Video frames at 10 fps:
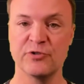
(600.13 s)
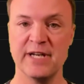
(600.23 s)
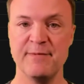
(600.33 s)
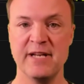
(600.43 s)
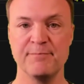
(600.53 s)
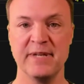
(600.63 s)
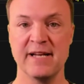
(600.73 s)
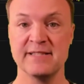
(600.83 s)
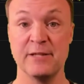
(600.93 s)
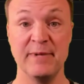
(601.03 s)
trim it
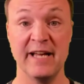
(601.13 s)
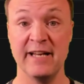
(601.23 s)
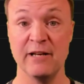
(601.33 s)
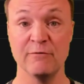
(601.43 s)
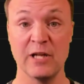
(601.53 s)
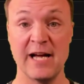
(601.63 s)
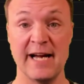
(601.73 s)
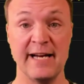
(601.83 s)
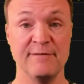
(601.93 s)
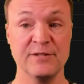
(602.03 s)
because at the beginning of
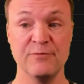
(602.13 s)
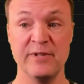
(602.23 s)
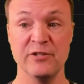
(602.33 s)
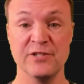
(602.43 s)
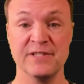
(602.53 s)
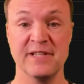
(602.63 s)
lives, when you're